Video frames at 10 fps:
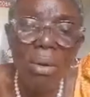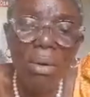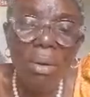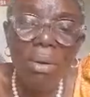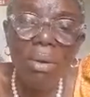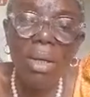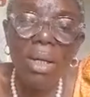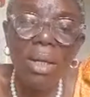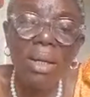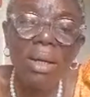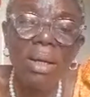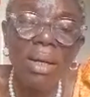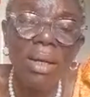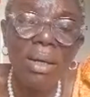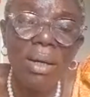Okay.
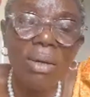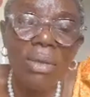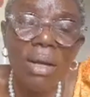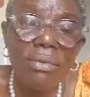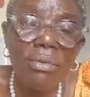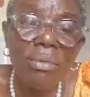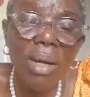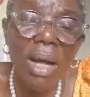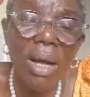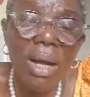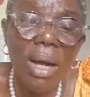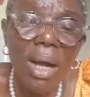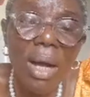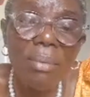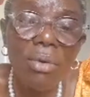Good afternoon, ma.
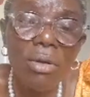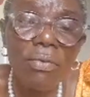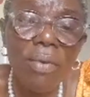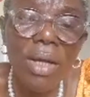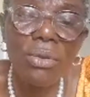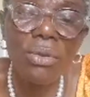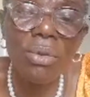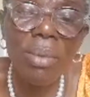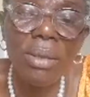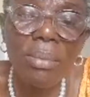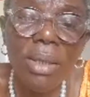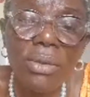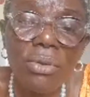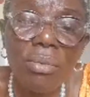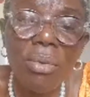I'm not fat, but my
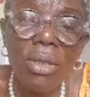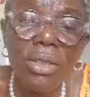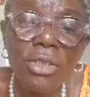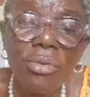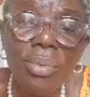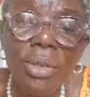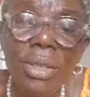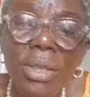stomach is big.